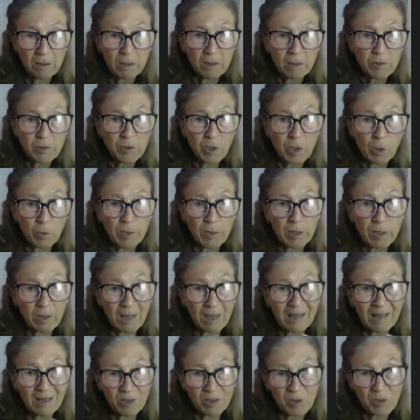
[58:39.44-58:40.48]
So
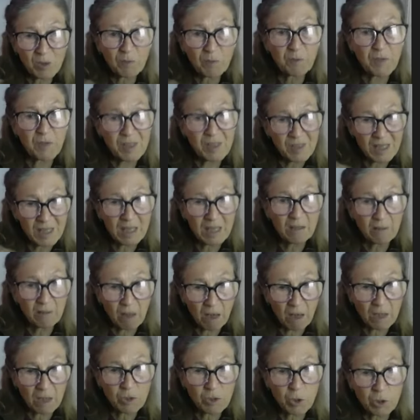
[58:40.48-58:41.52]
there's a
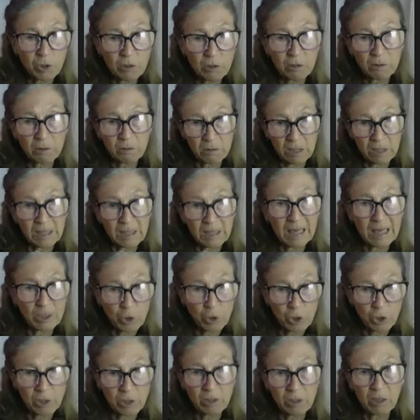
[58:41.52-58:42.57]
physiological
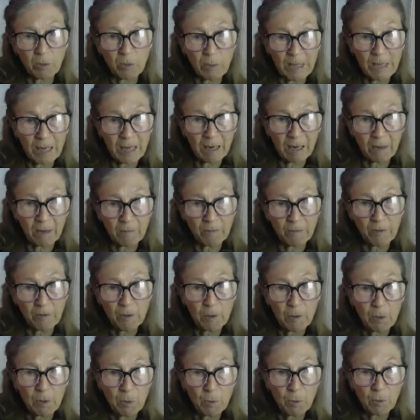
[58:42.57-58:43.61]
connection that we have
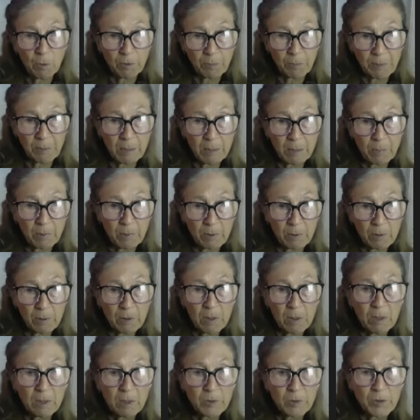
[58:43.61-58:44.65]
with people.
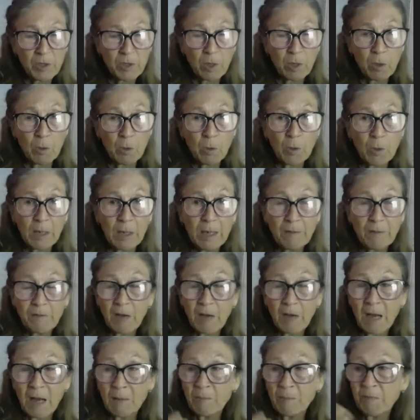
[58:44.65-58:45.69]
So if
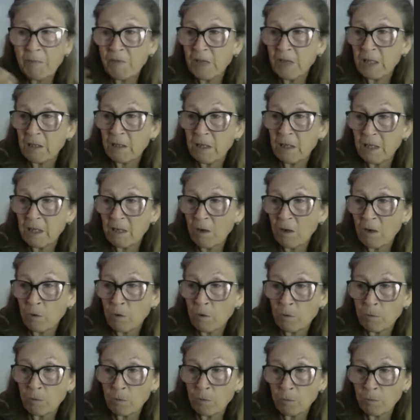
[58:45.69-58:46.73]
I'm feeling,
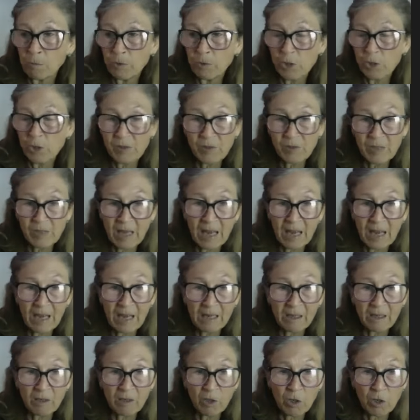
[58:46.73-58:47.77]
oh, she's sad
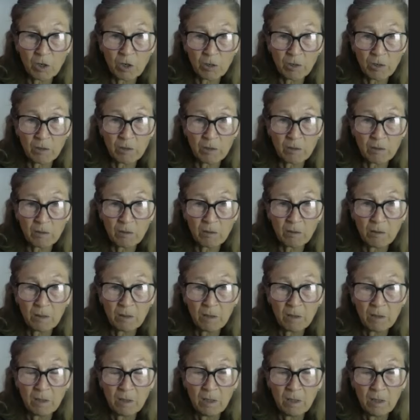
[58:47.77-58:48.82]
and hurt,
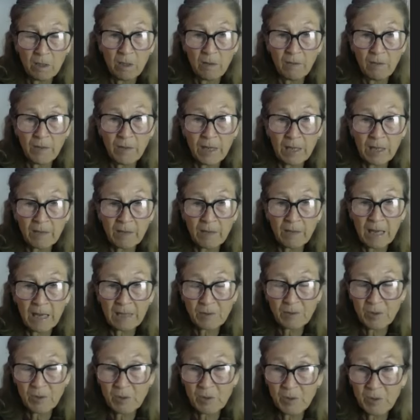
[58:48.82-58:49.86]
then
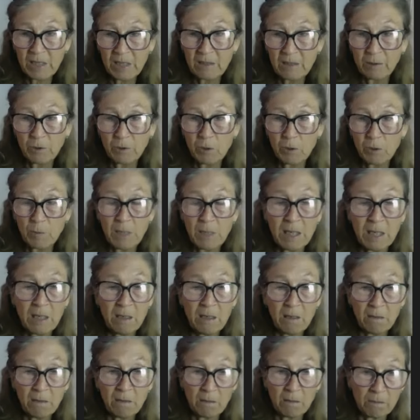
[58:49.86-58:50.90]
that's a signal to
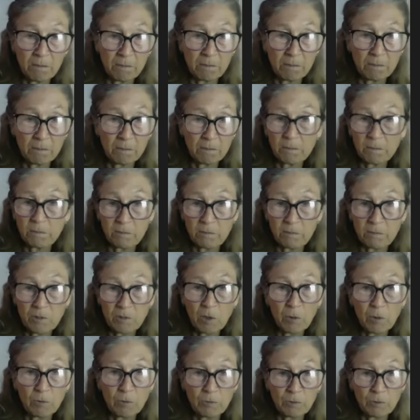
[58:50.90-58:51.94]
me,
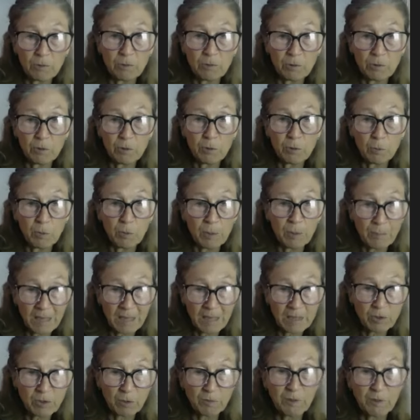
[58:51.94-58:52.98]
don't do what
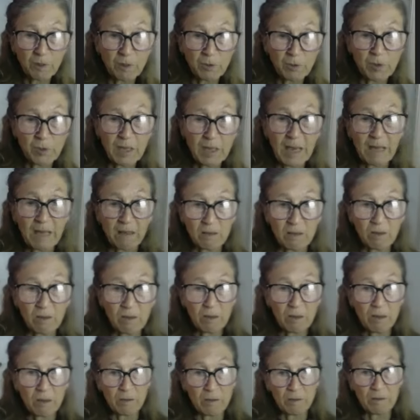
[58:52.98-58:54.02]
makes her feel sad and
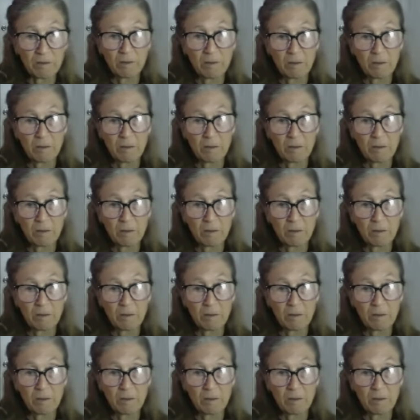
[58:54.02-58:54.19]
hurt.